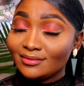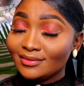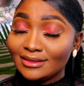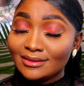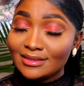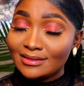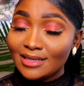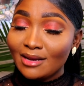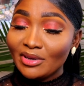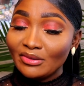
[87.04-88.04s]
and this is
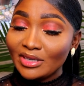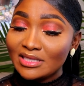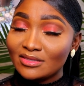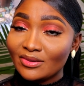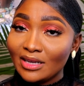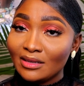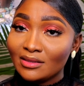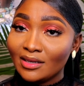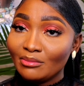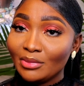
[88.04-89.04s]
not being racist or
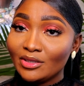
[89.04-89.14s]
anything,